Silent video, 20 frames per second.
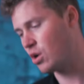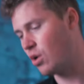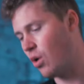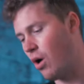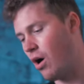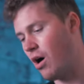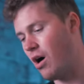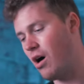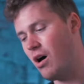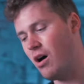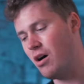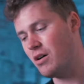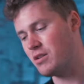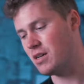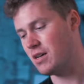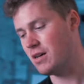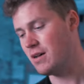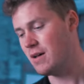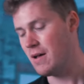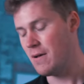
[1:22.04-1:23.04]
a lot
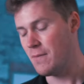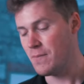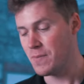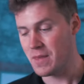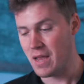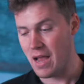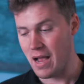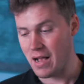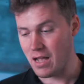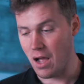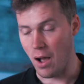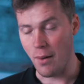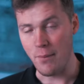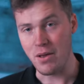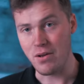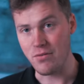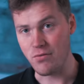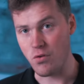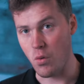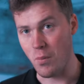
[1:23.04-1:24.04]
harder
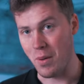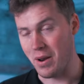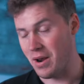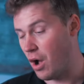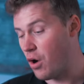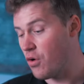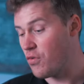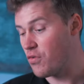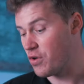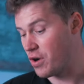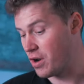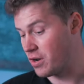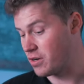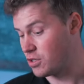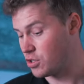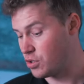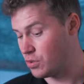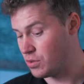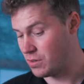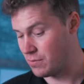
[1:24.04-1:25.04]
coming from an over and under
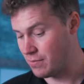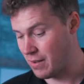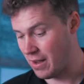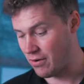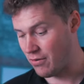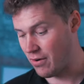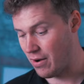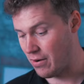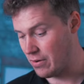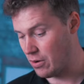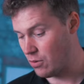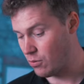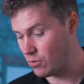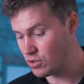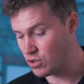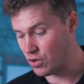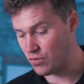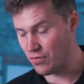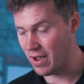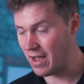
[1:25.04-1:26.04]
shooting background.
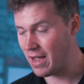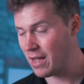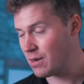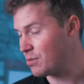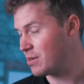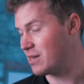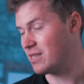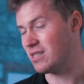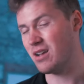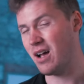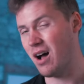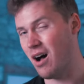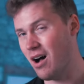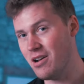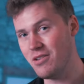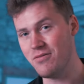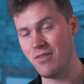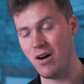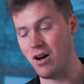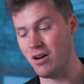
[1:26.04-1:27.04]
Once you've had one, it's
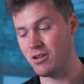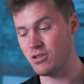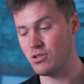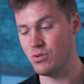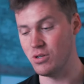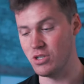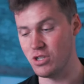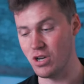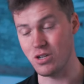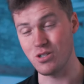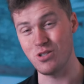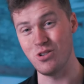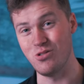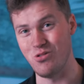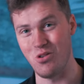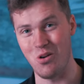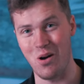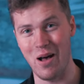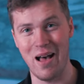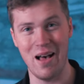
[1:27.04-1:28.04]
kind of hard to adjust to
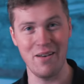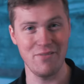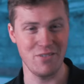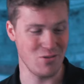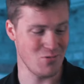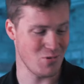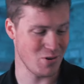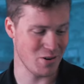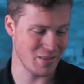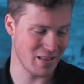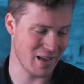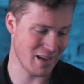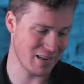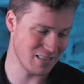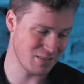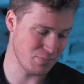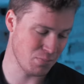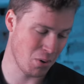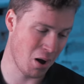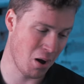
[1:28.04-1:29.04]
not having one, and that
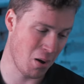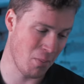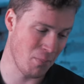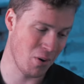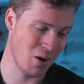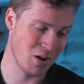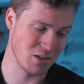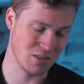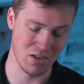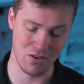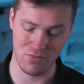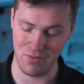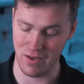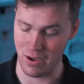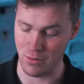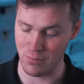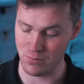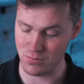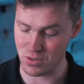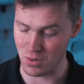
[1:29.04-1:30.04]
is part and parcel of
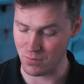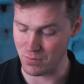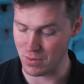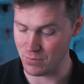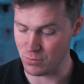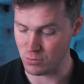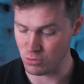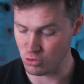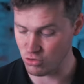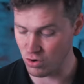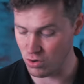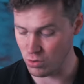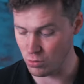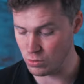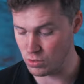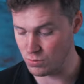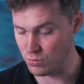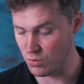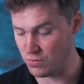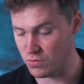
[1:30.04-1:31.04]
how some people struggle
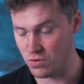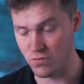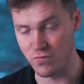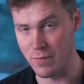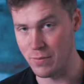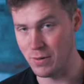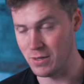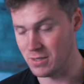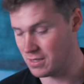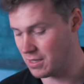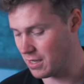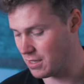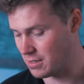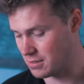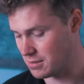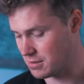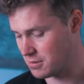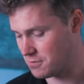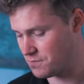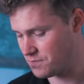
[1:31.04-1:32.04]
to move to ribless
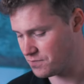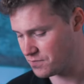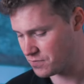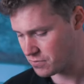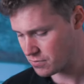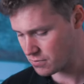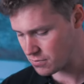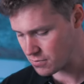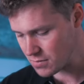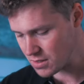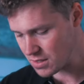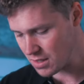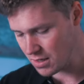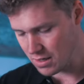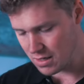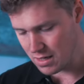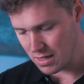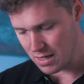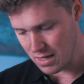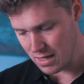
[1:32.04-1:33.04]
guns.
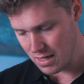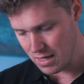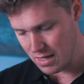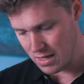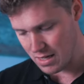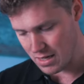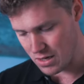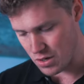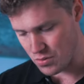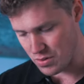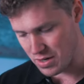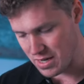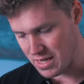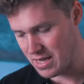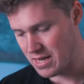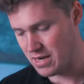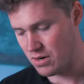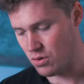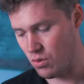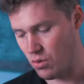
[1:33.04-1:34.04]
You
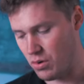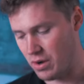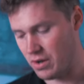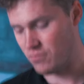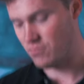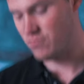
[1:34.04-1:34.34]
need or